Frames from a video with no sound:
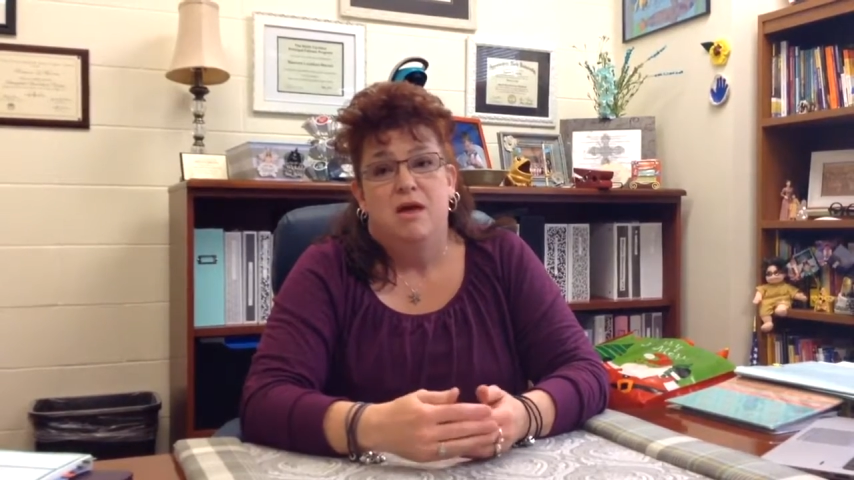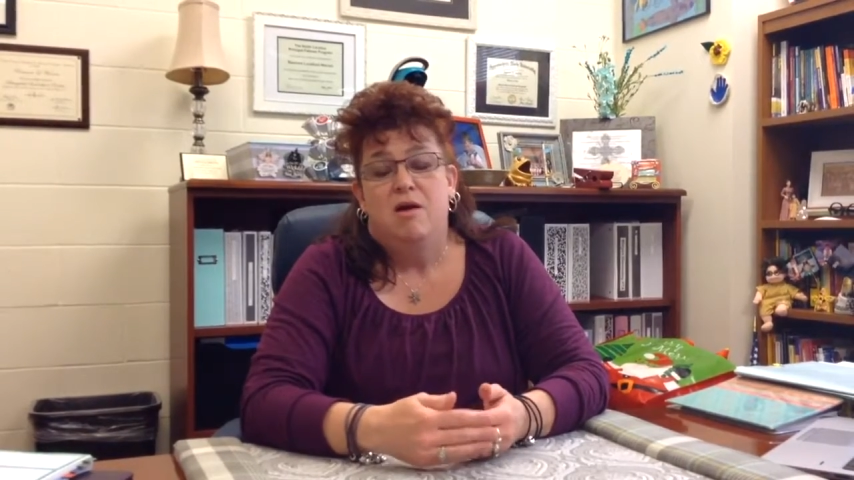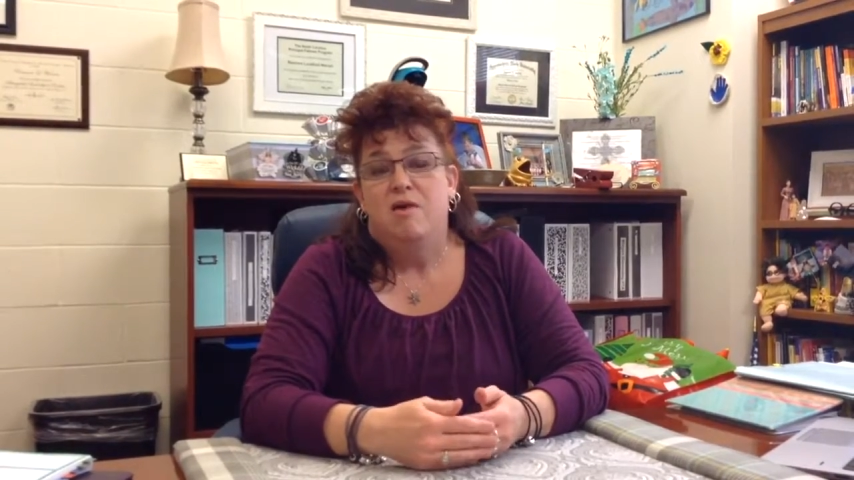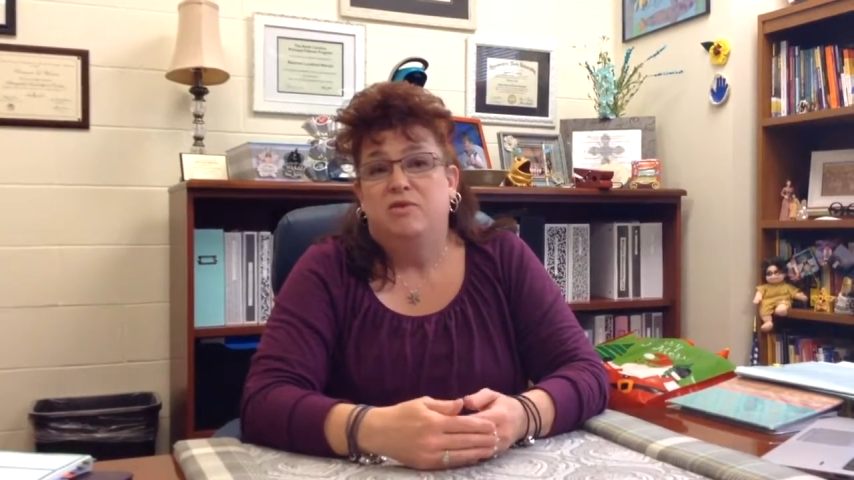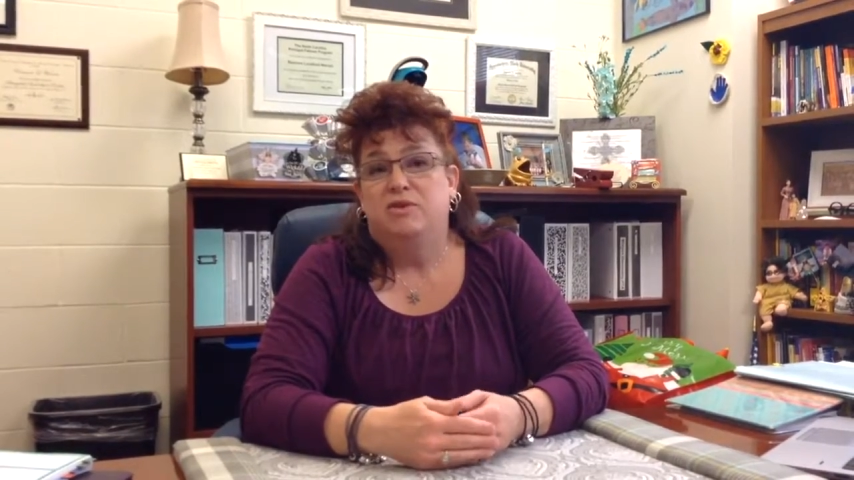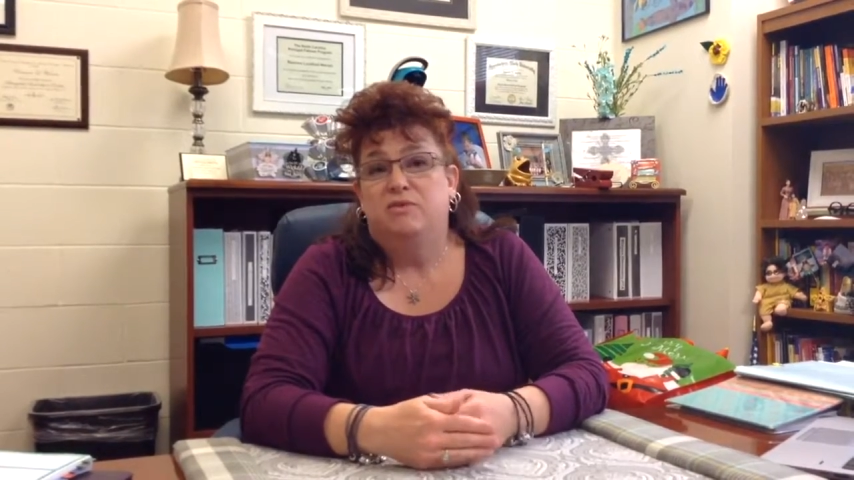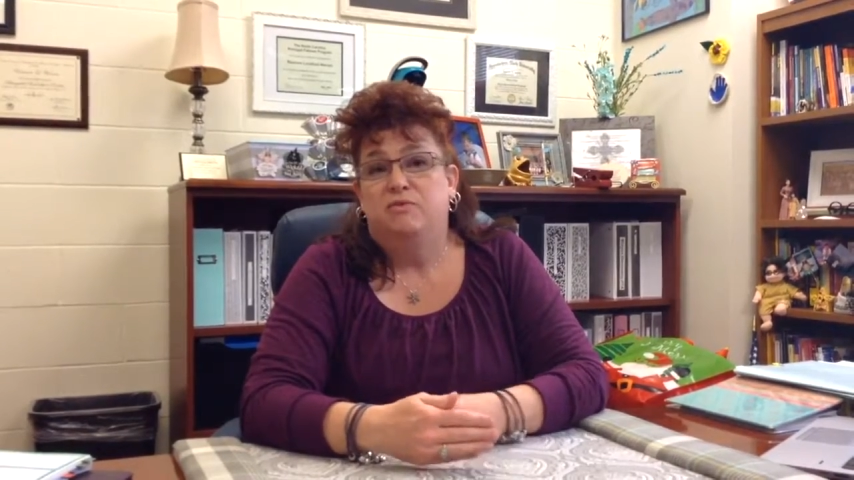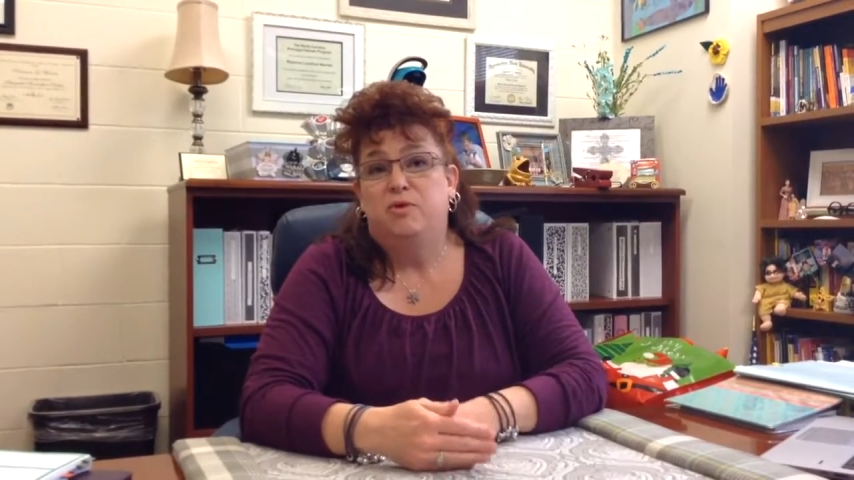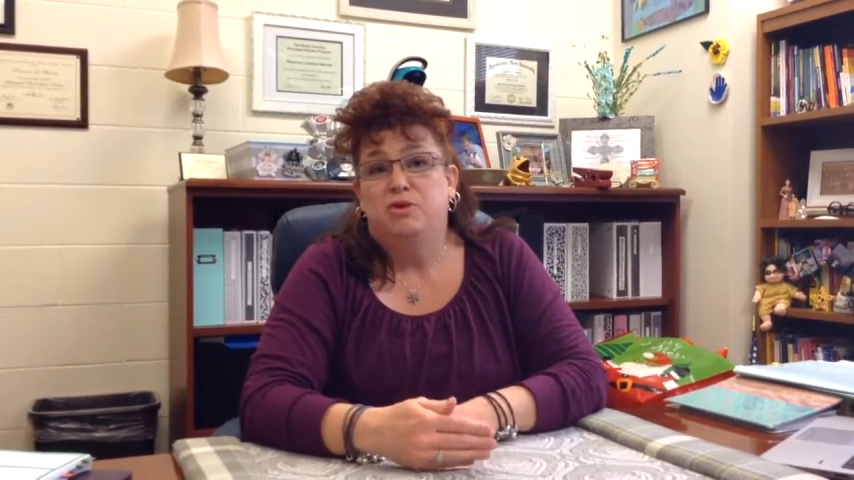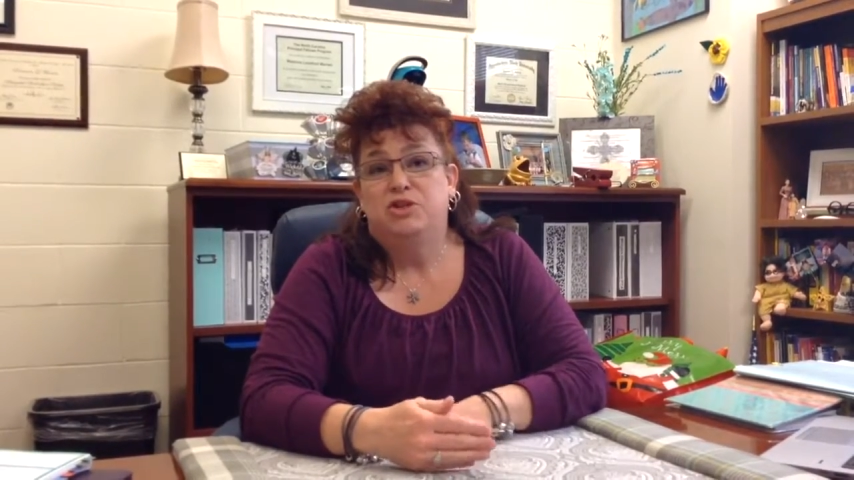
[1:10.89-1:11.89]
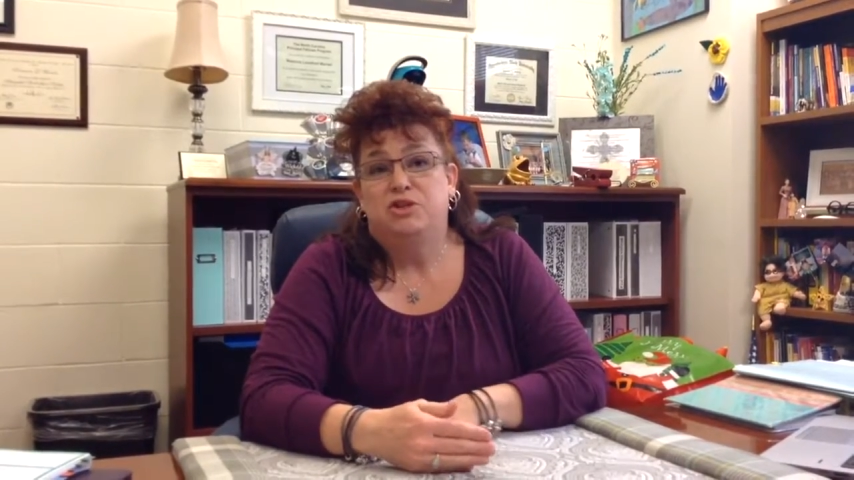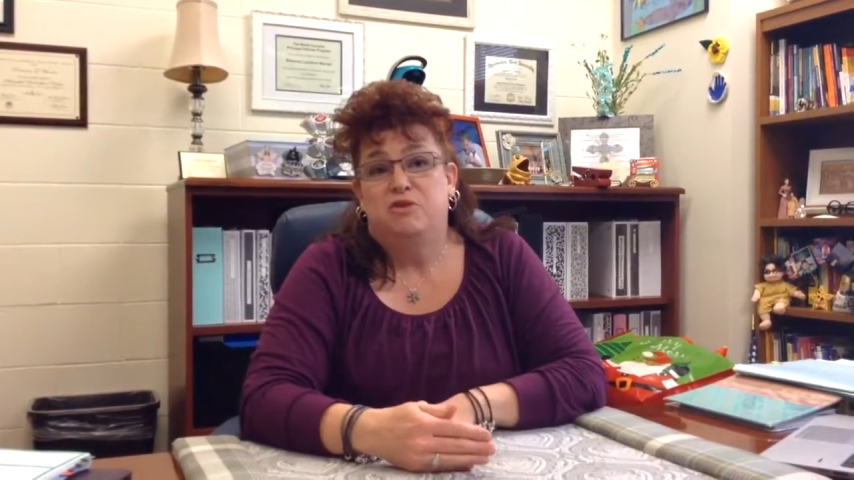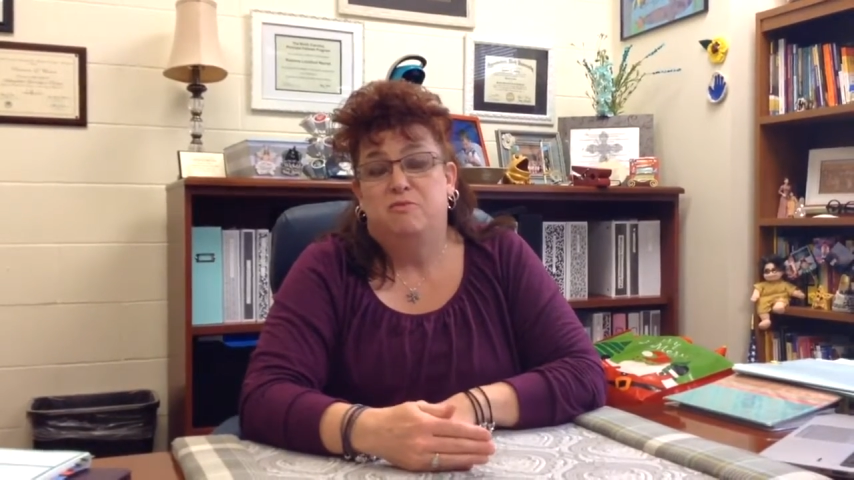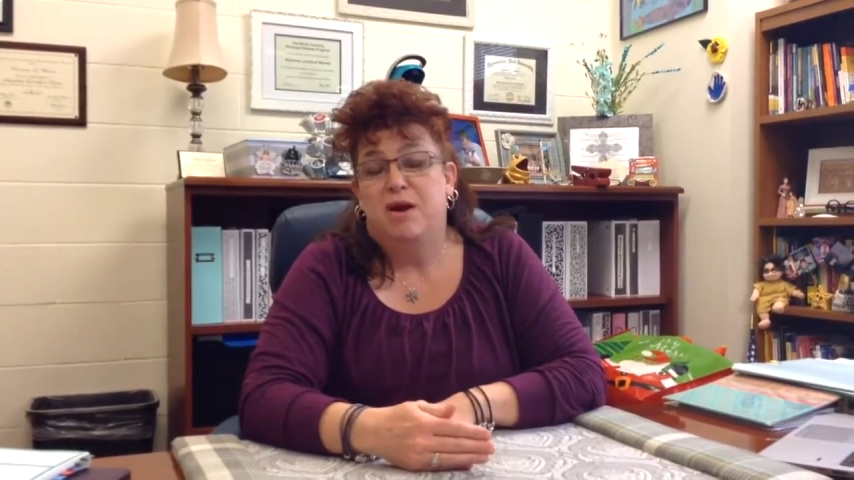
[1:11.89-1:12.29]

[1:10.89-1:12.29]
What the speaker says: However, at the first year of